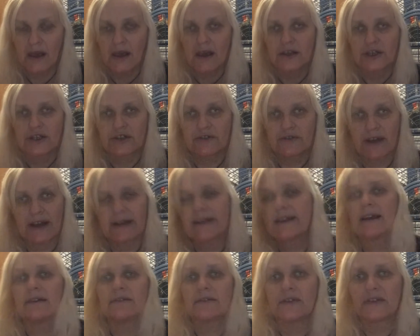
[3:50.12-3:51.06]
She ran
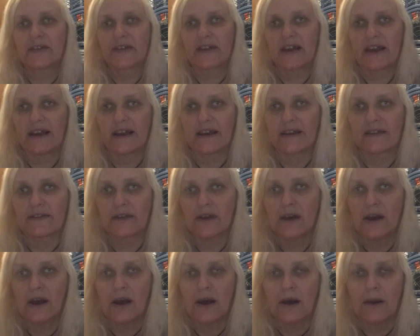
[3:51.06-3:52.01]
down the stairs.
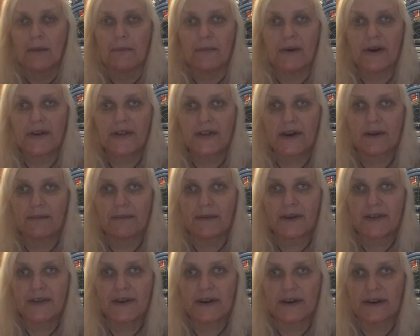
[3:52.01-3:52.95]
Mother,
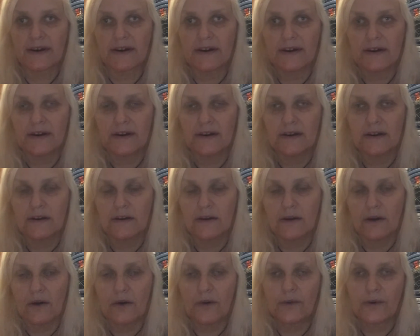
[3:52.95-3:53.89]
Mother!
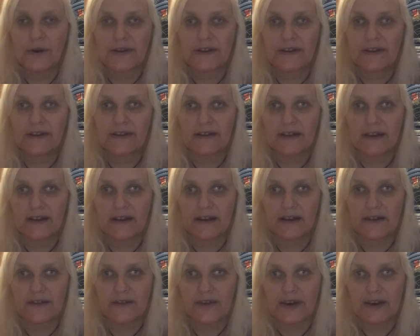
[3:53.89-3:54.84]
Oh, what is it,
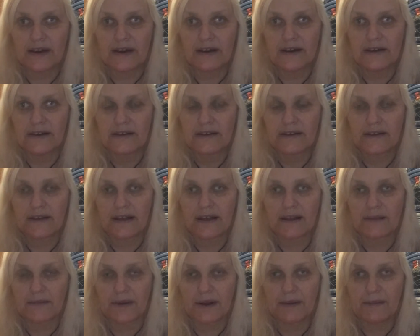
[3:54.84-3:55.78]
Olivia?
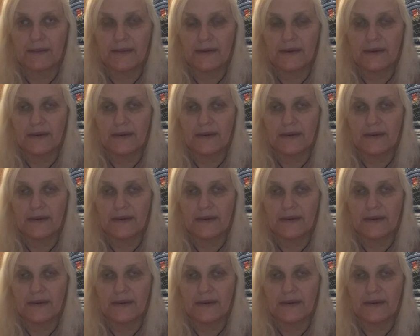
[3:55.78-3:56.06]
Said Mum.